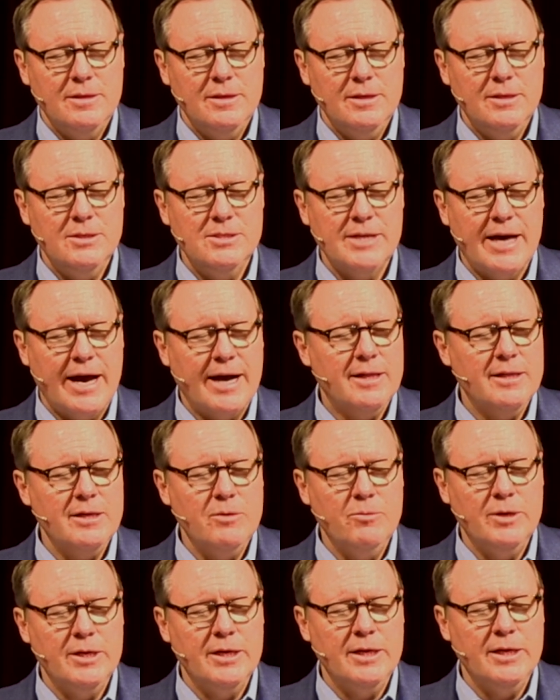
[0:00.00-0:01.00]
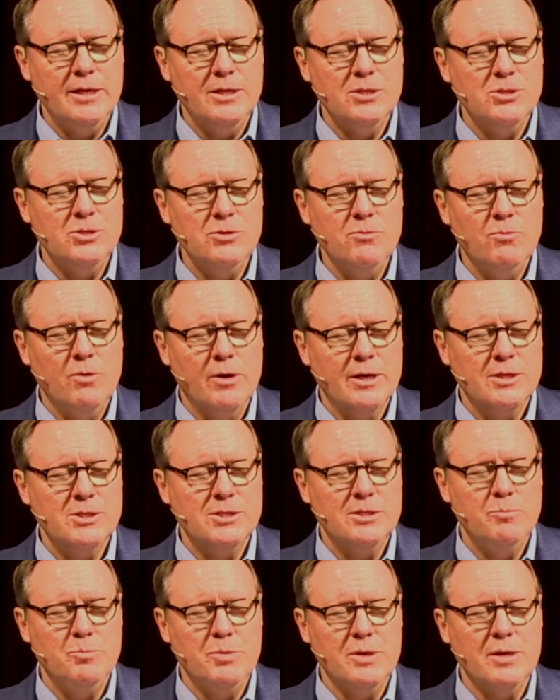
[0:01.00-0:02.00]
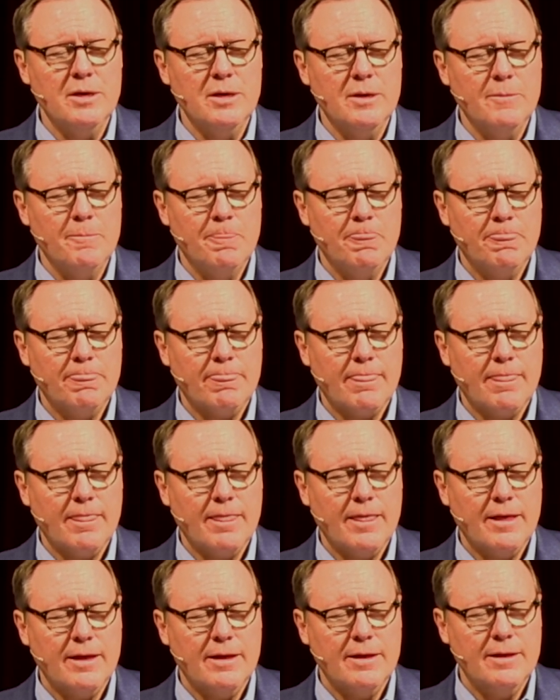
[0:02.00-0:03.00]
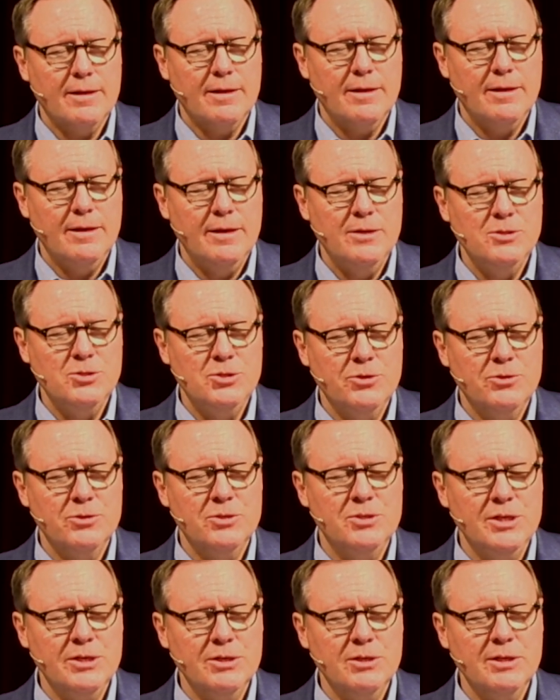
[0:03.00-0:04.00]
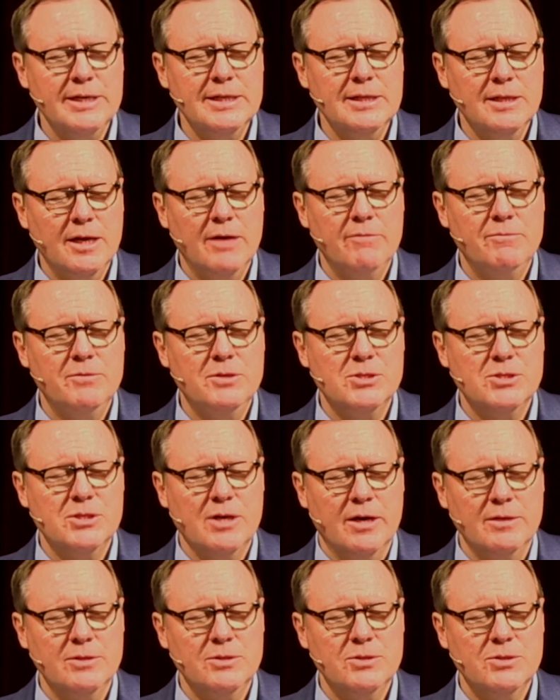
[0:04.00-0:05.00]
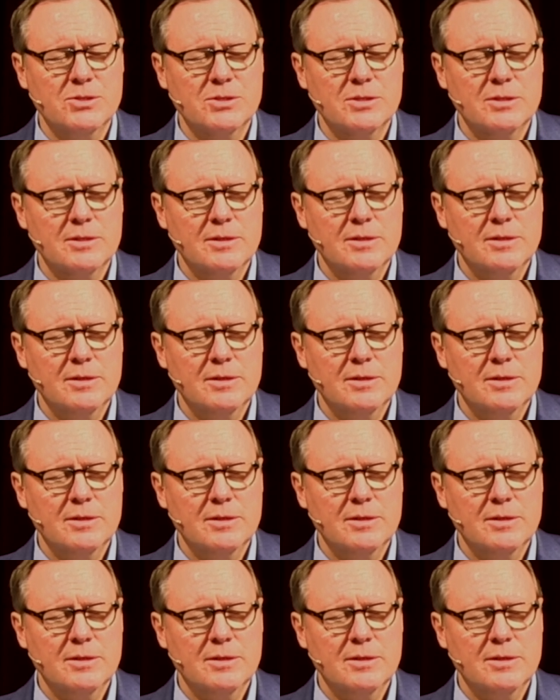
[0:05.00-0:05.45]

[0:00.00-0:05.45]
exactly what it is you want us to be as your dearly loved sons